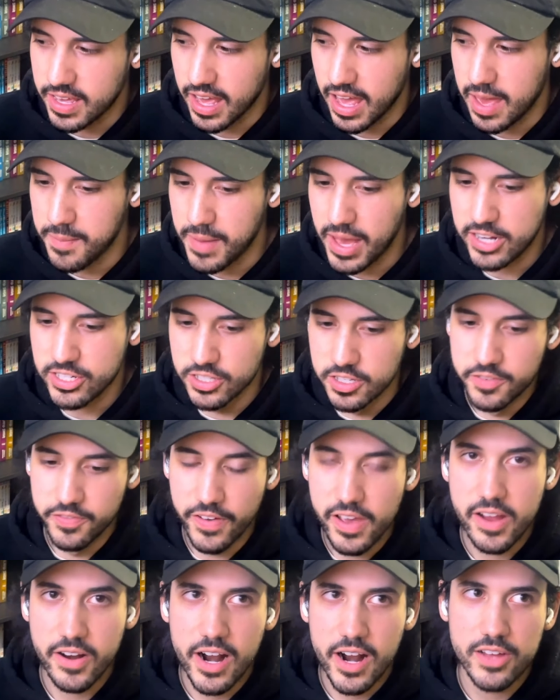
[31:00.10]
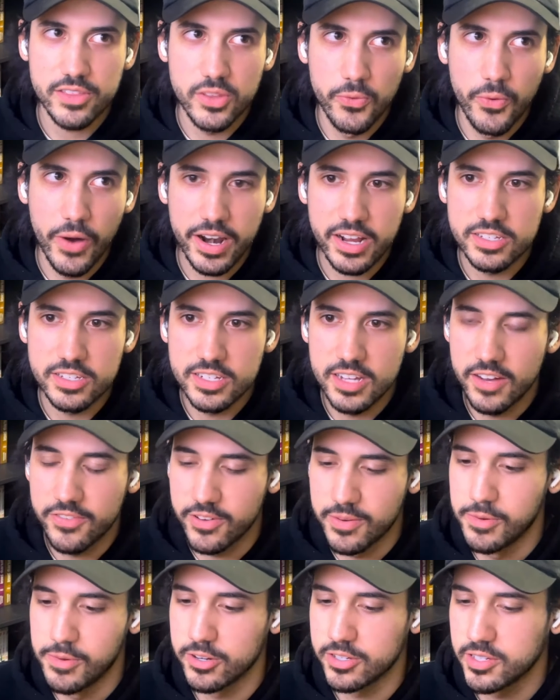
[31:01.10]
him actually figuring out the wedding stuff,
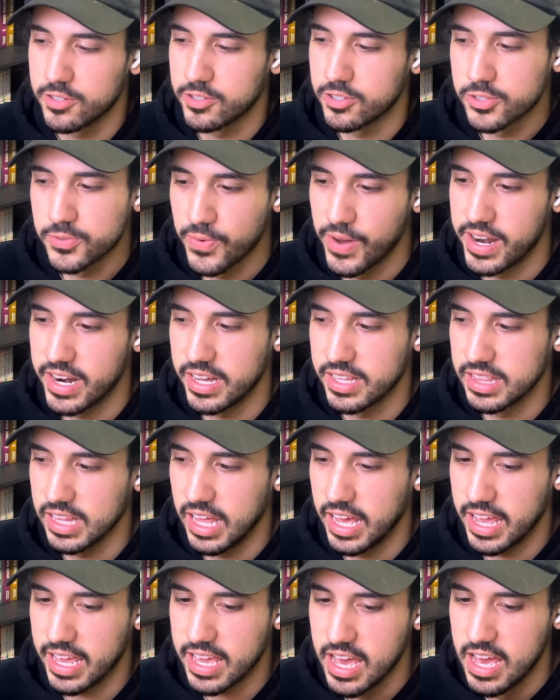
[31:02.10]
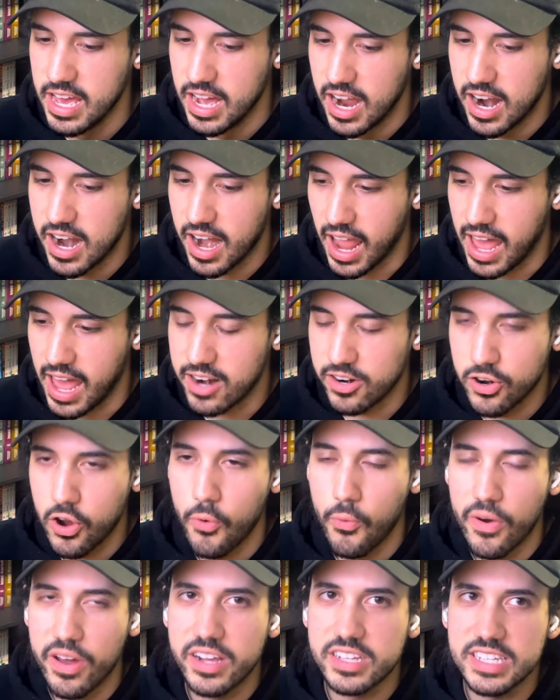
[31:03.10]
and more so just went on like, all right, I don't know
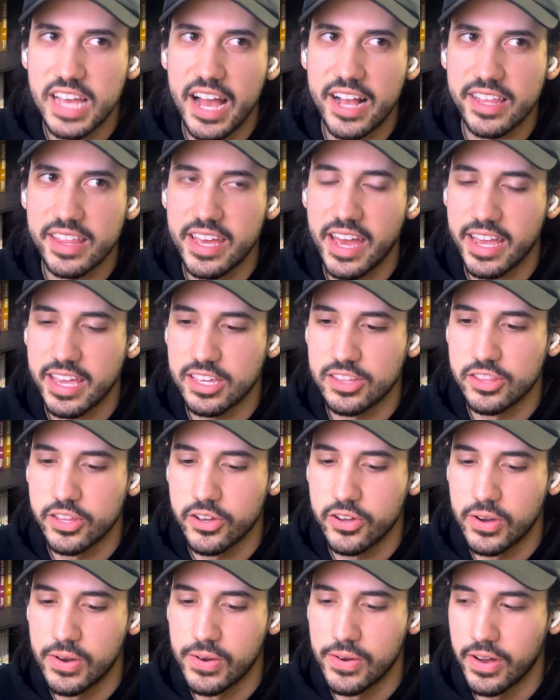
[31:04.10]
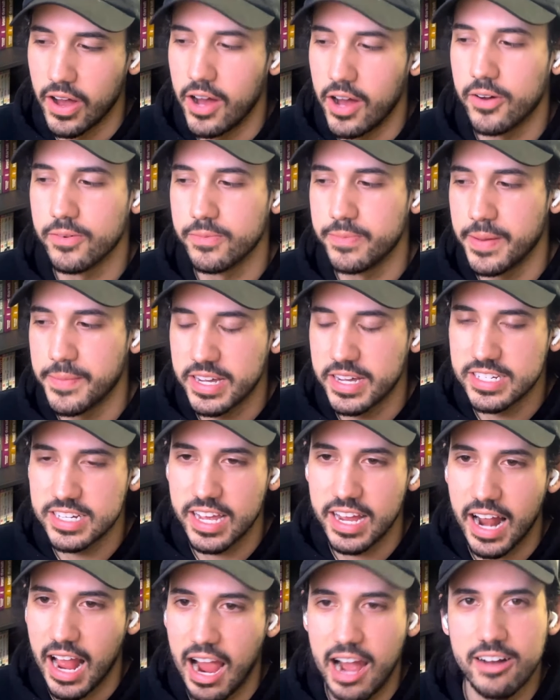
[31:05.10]
what exactly I can do. Oh, maybe I should
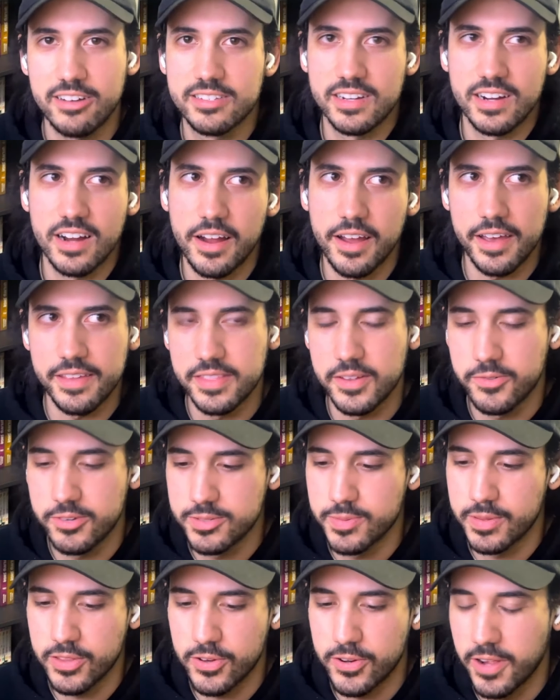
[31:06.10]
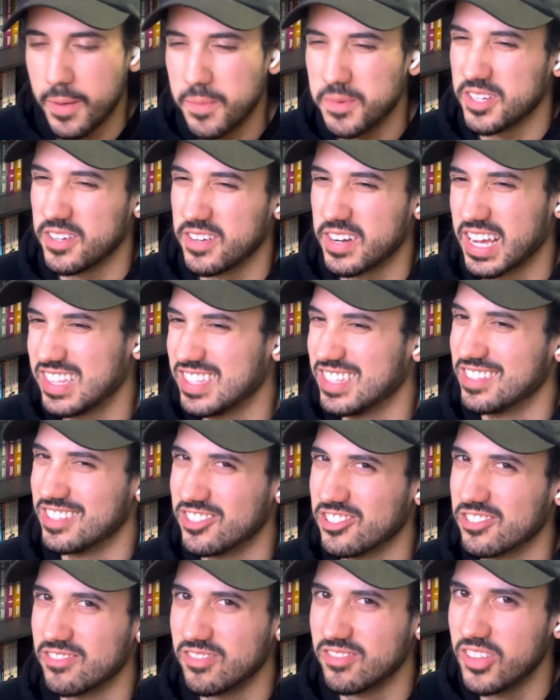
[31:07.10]
get a house. All right. And then we spent the whole episode kind of
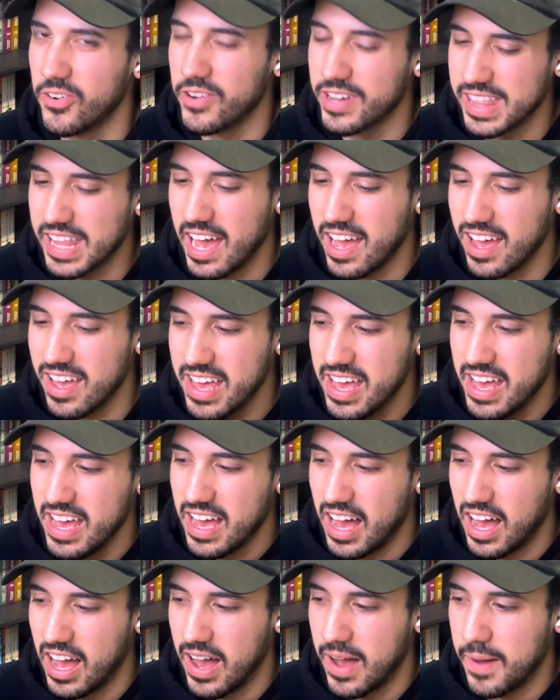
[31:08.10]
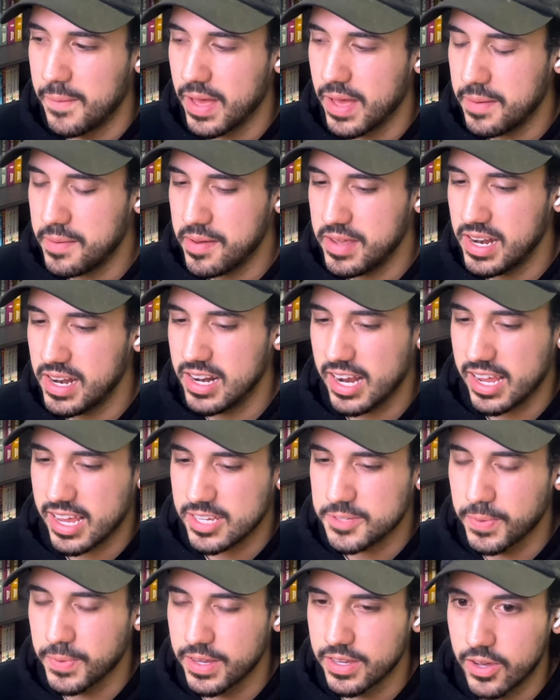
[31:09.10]
just doing that. And I
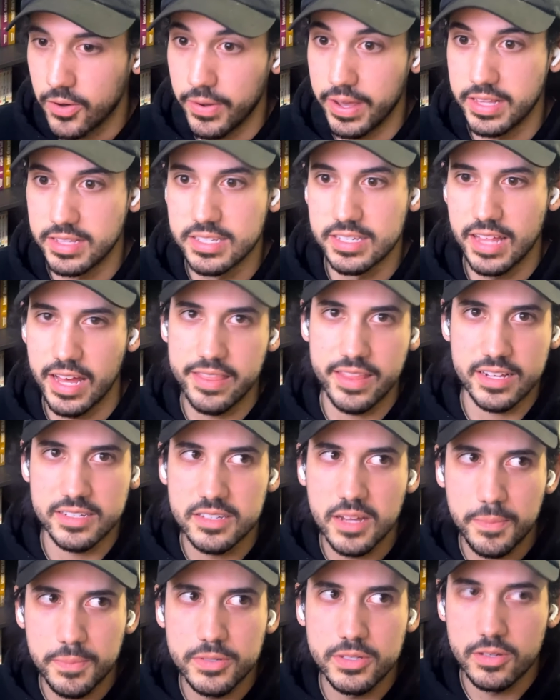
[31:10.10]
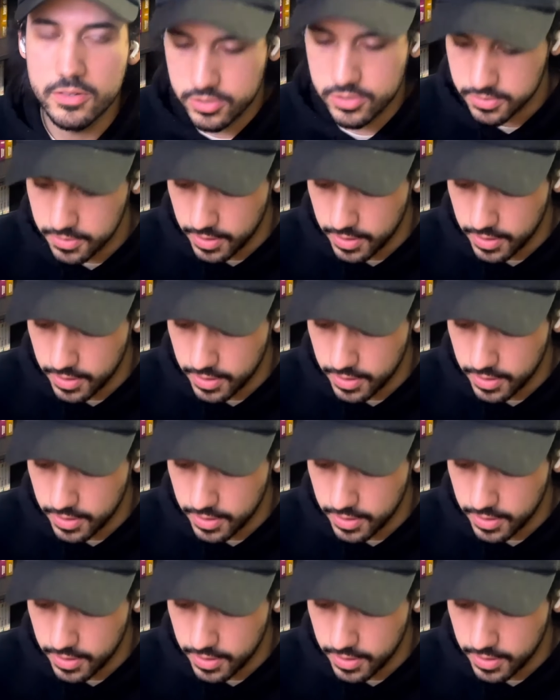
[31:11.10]
guess we can go into that next episode. So